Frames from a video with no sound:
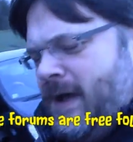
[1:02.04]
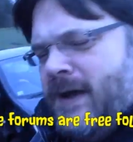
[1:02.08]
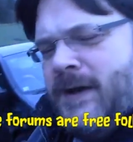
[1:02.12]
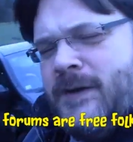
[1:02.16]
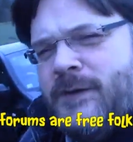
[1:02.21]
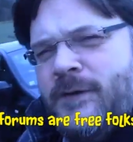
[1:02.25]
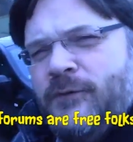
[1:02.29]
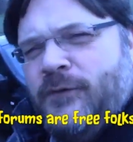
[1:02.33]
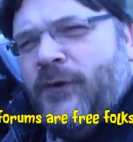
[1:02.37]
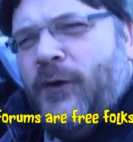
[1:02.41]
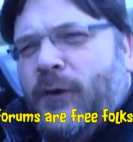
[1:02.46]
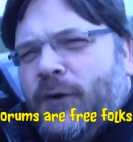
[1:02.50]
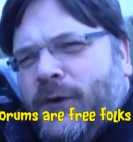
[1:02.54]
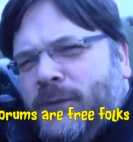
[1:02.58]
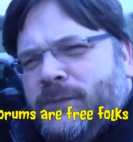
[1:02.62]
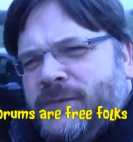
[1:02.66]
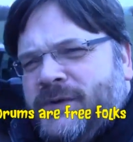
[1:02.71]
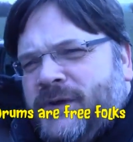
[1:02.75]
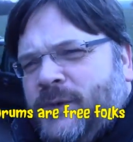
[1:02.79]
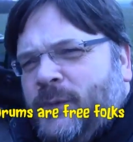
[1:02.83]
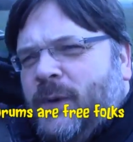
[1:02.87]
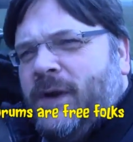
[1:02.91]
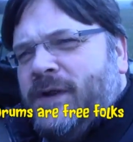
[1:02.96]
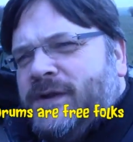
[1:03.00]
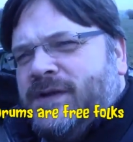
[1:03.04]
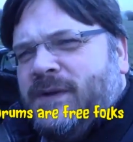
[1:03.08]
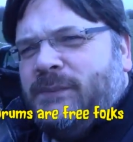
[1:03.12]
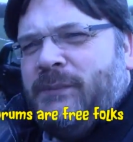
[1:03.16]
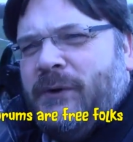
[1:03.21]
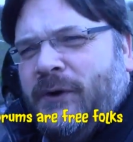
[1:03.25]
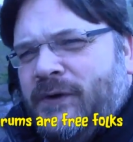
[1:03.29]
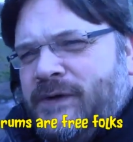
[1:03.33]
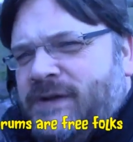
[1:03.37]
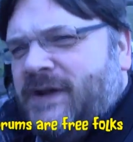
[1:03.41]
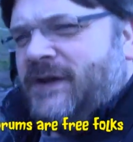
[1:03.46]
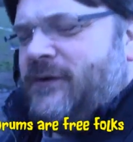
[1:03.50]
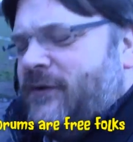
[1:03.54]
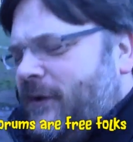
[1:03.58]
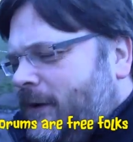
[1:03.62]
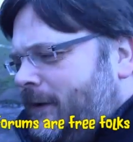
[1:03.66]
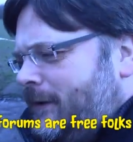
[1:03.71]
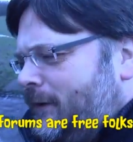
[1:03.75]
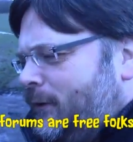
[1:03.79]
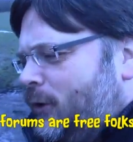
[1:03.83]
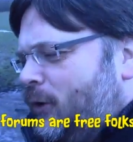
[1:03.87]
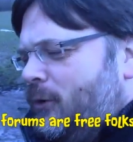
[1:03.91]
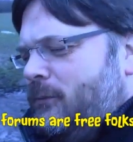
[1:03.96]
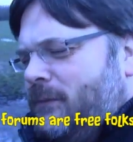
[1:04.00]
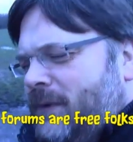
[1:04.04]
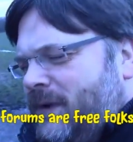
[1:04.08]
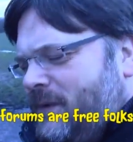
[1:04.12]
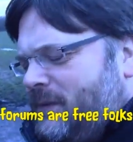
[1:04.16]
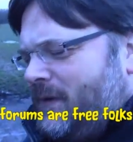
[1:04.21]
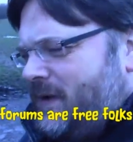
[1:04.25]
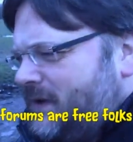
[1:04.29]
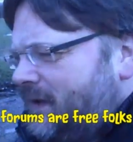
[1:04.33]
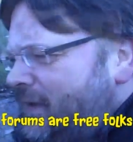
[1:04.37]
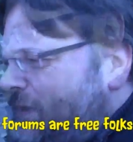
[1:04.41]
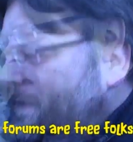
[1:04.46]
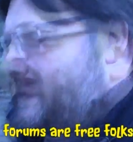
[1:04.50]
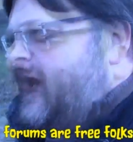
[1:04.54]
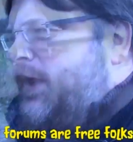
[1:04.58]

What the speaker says: the forums are quite supportive. Normally